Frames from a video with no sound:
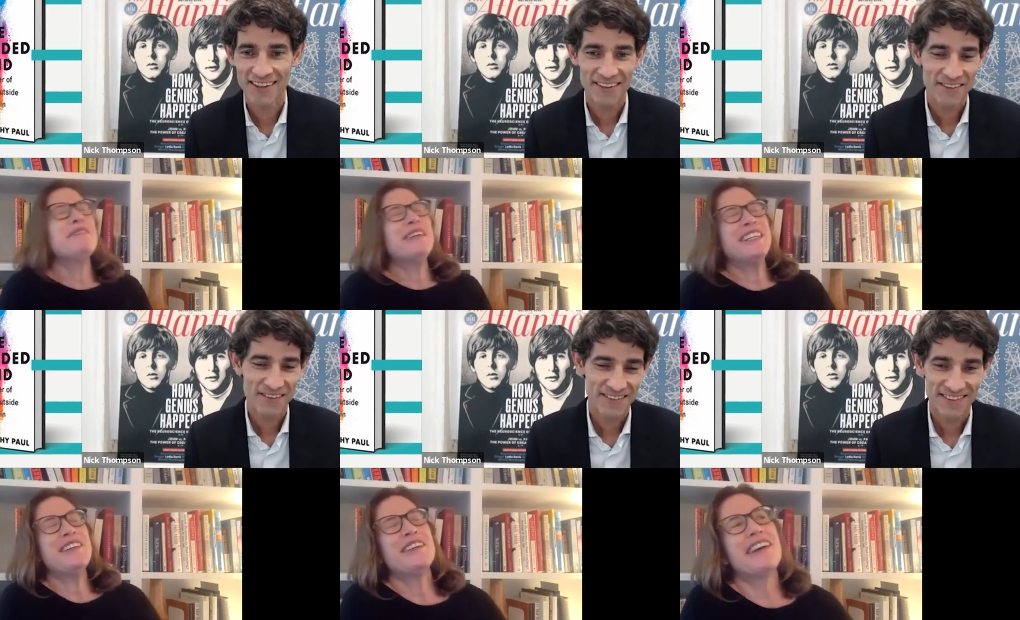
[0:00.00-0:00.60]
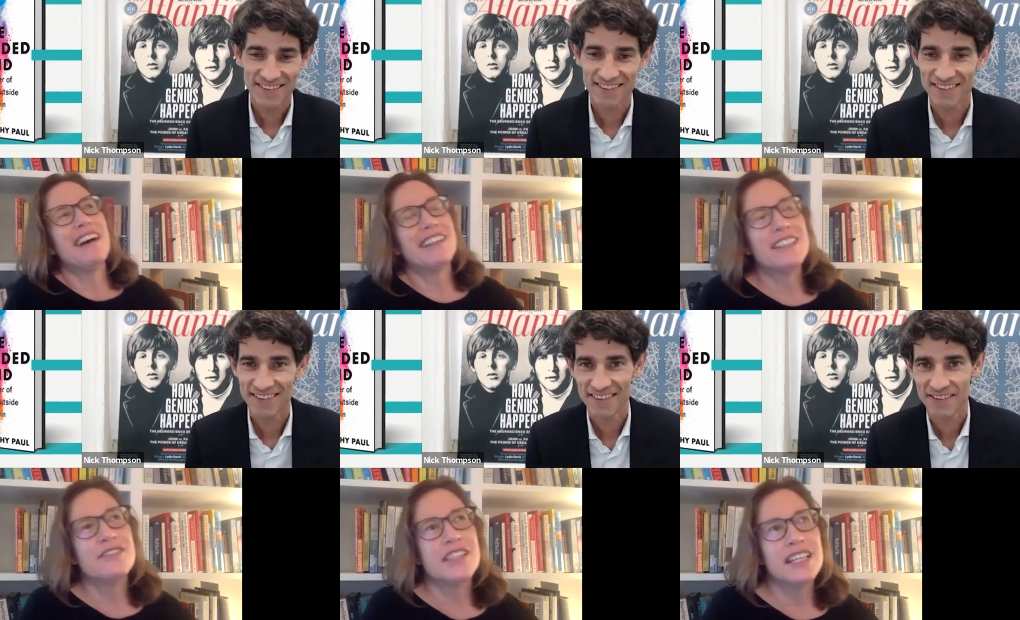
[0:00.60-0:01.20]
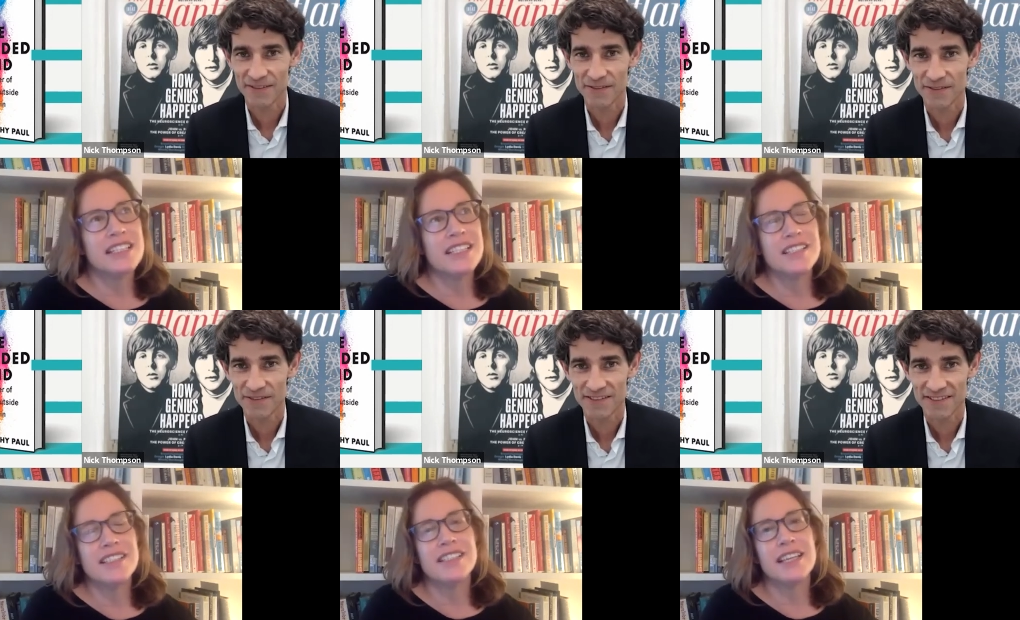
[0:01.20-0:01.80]
Speaker 1: well, you know, the cognitive
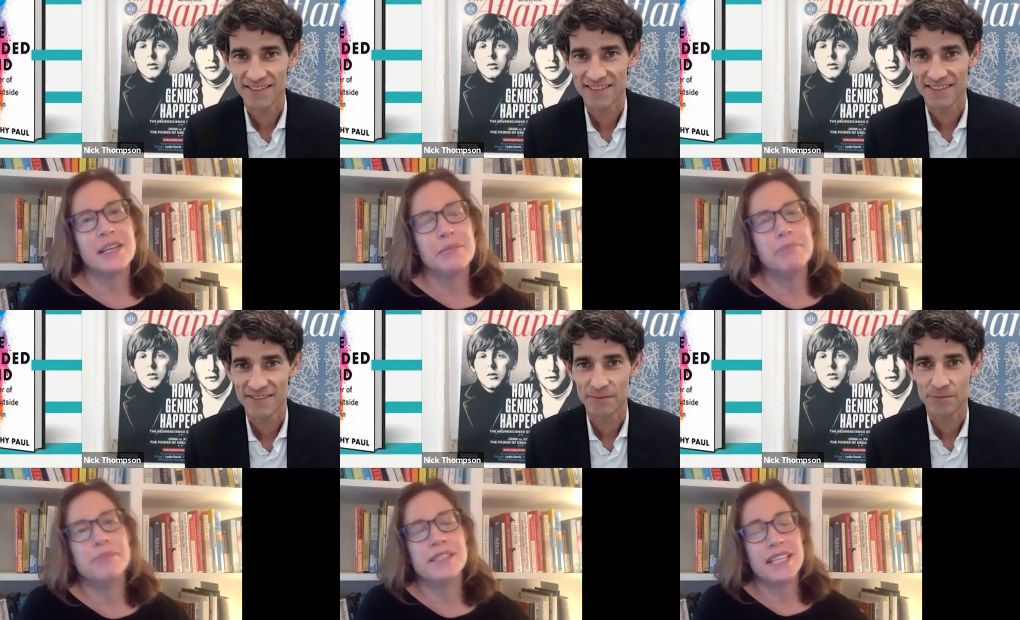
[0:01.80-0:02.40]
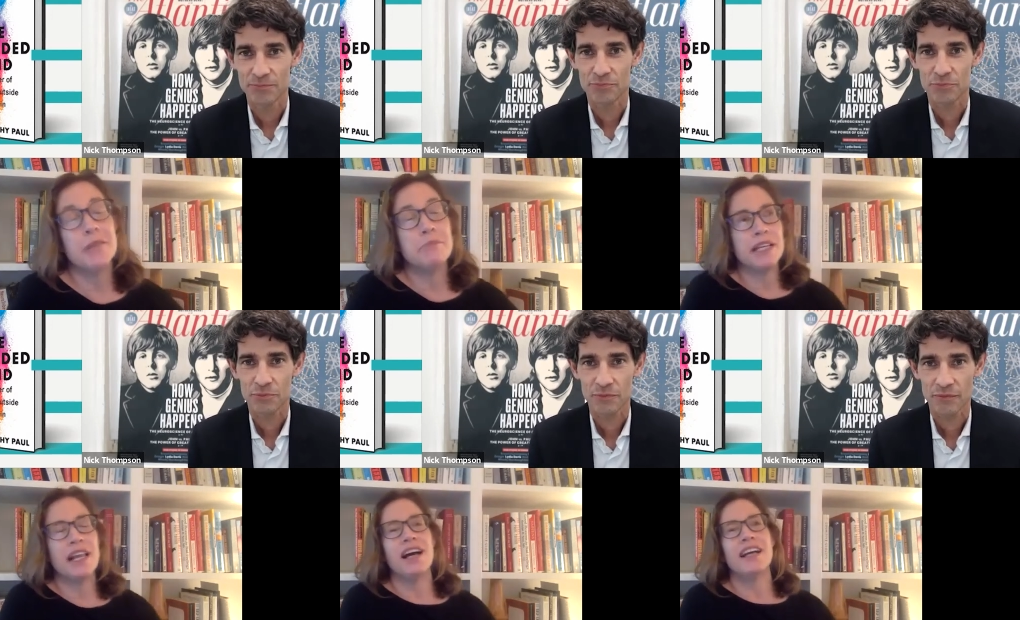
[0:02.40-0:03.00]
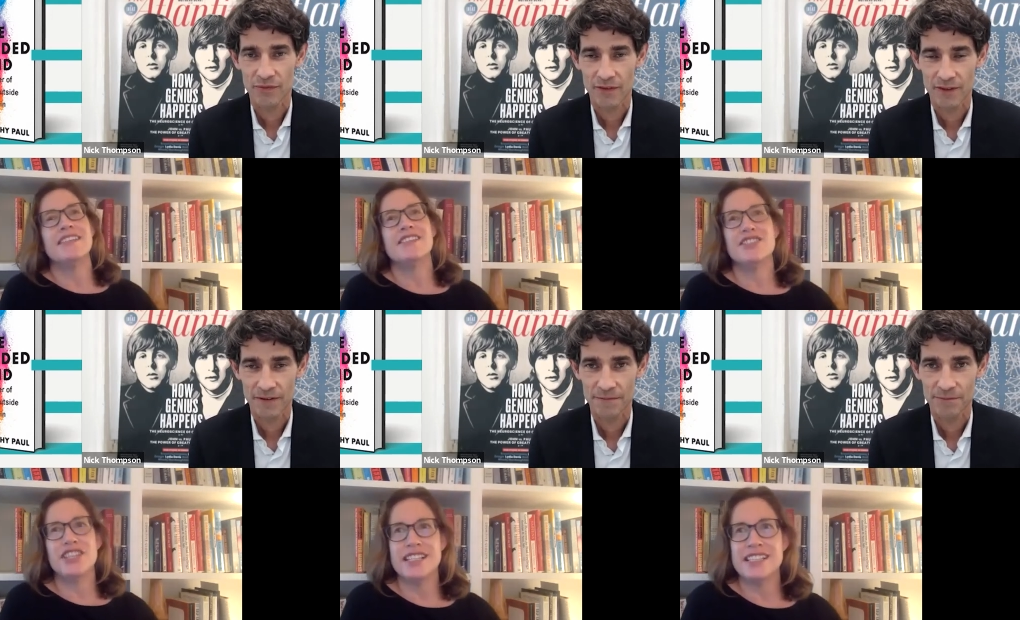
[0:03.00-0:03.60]
scientist Sian Sian Beilock has
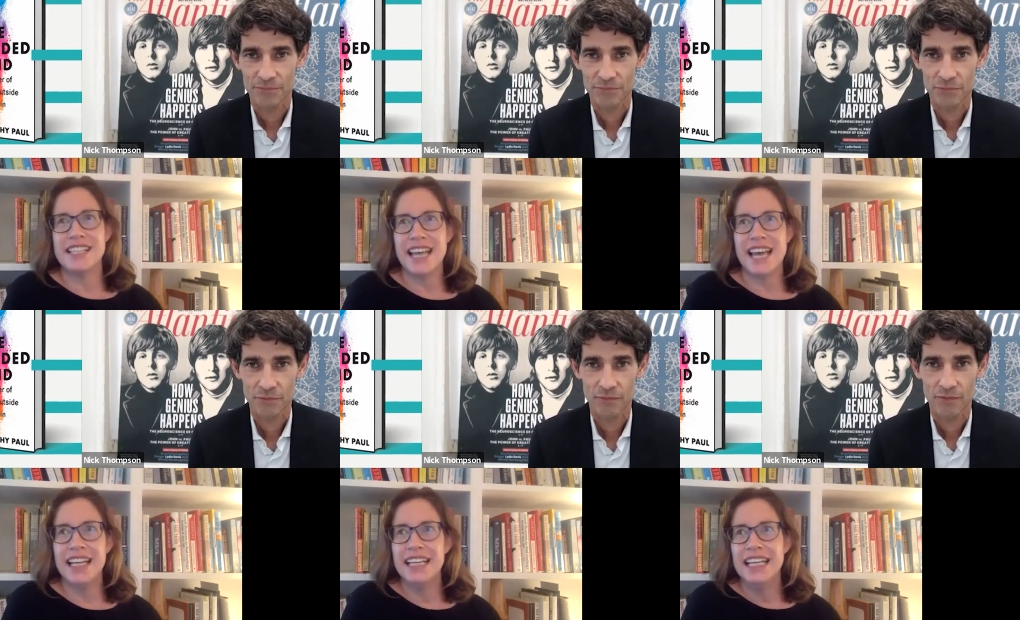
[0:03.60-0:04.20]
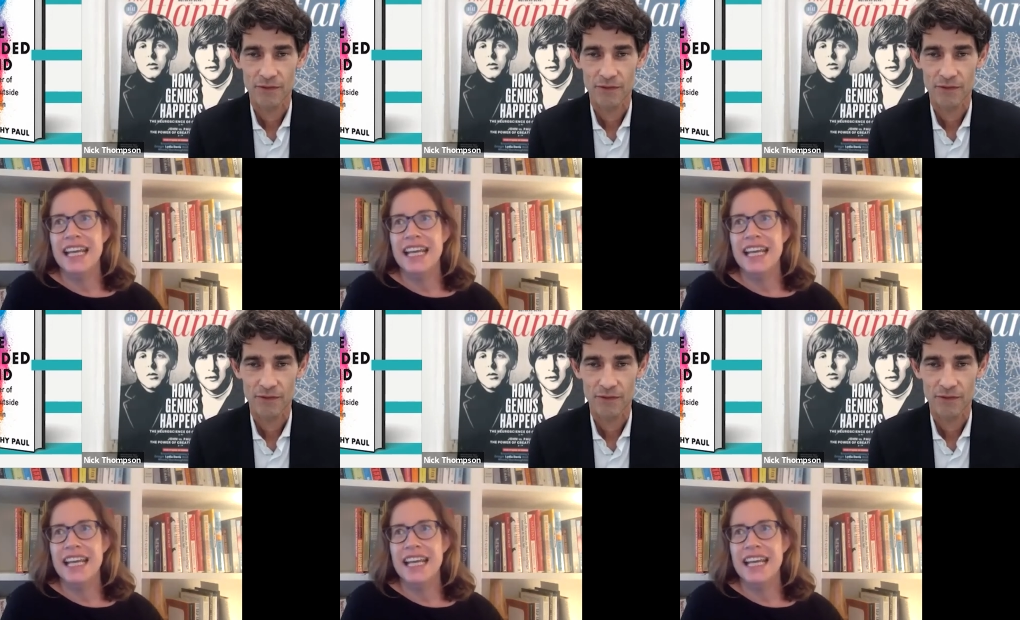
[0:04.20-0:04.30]
suggested that